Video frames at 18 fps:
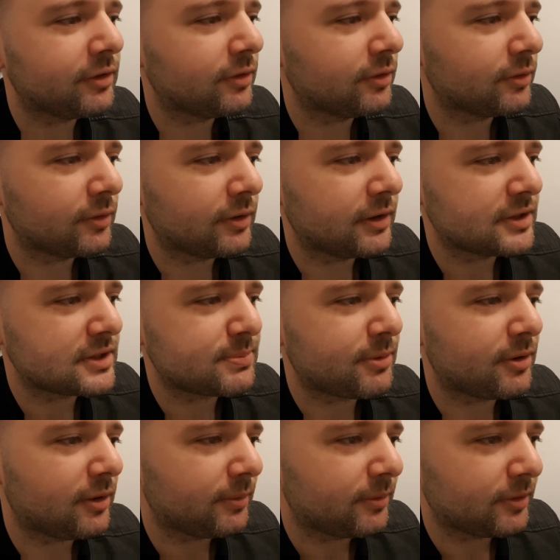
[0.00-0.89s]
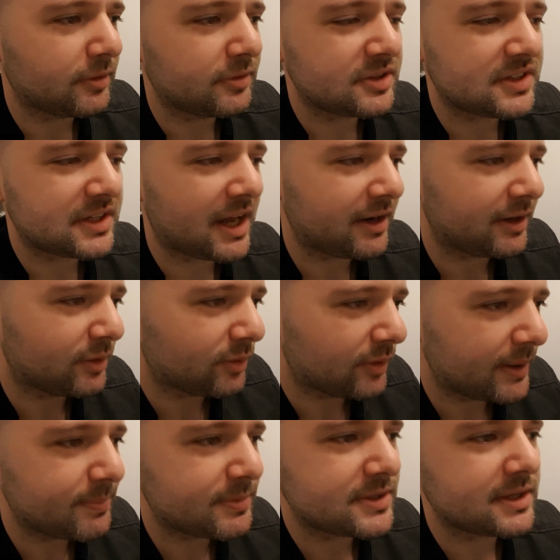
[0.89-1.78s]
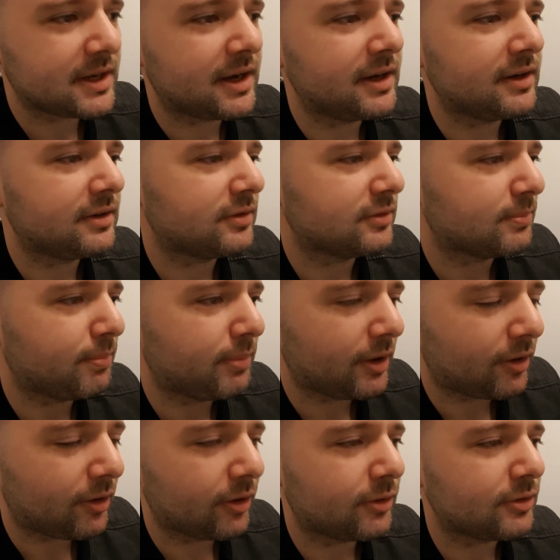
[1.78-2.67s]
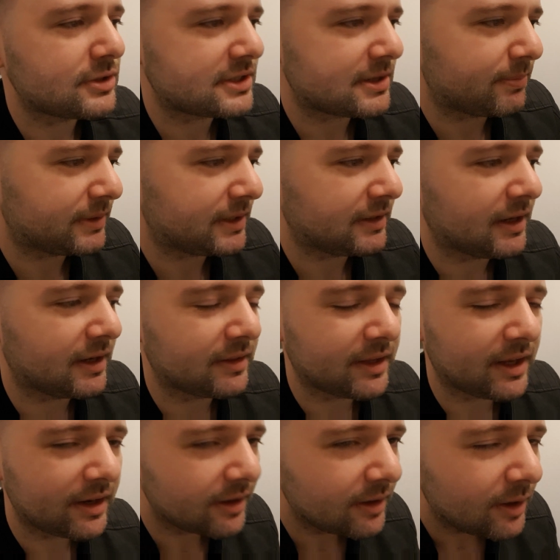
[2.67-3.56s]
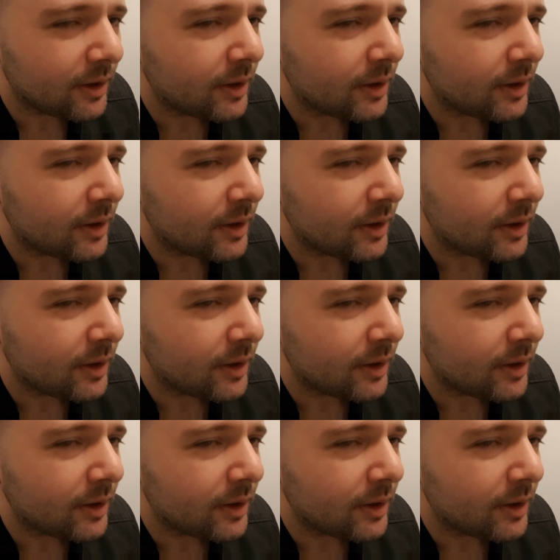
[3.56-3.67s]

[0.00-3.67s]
or a small static website or blog or something like that,